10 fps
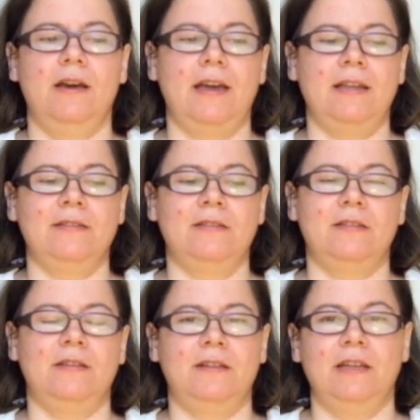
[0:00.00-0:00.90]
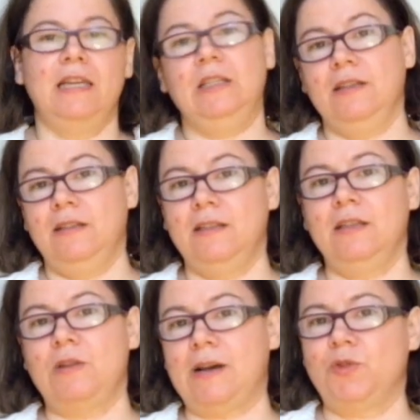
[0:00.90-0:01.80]
And
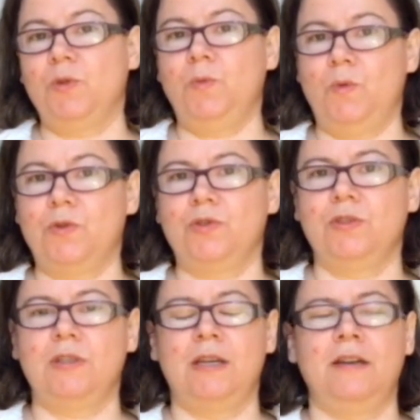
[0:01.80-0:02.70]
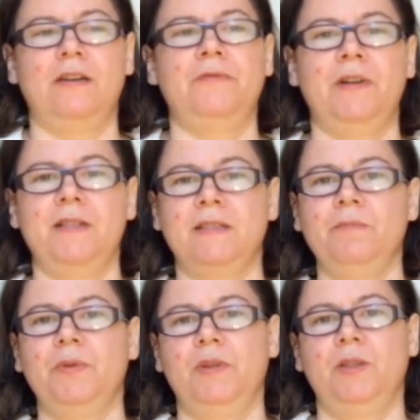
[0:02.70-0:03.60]
it actually was very simple,